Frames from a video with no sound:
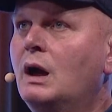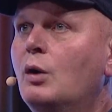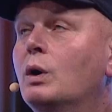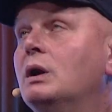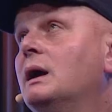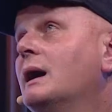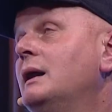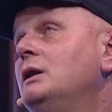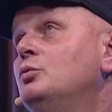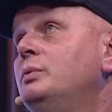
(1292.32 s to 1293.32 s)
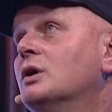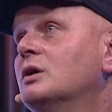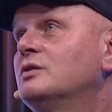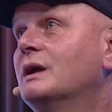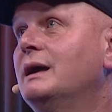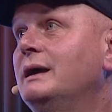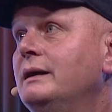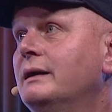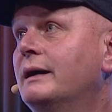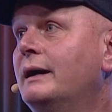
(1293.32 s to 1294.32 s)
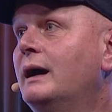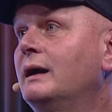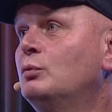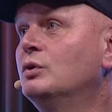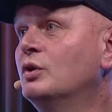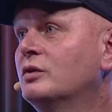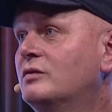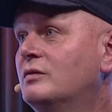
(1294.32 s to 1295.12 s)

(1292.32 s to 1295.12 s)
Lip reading: Well, I need to be honest. I would not